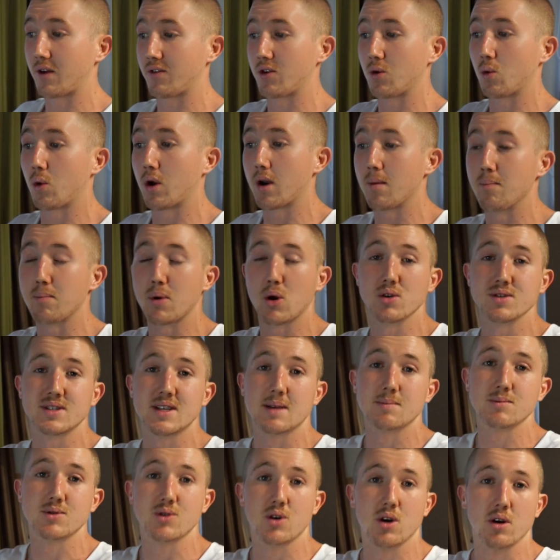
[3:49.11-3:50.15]
If you want to build
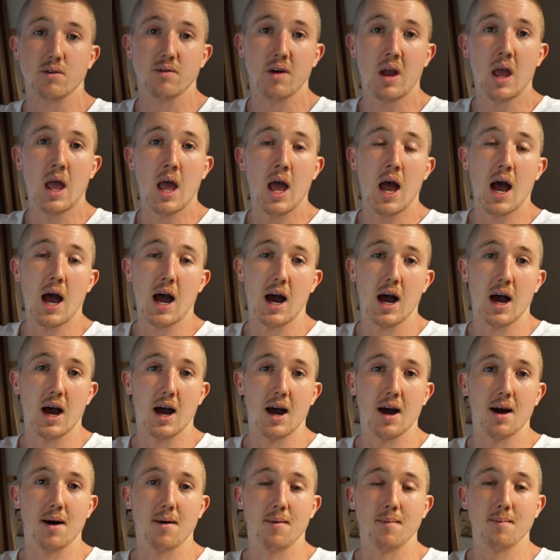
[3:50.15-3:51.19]
some sort of
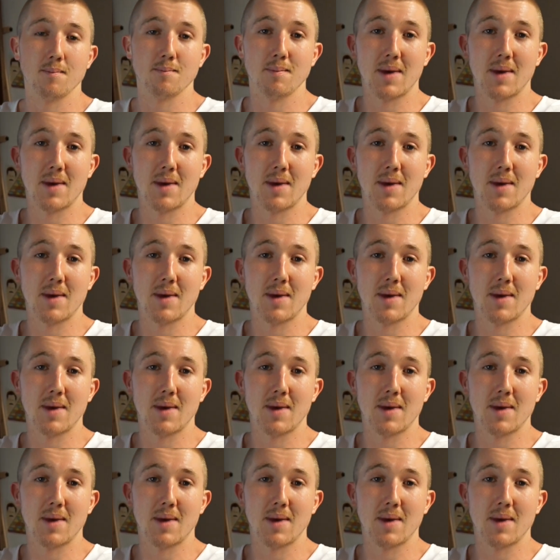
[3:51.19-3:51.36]
uh,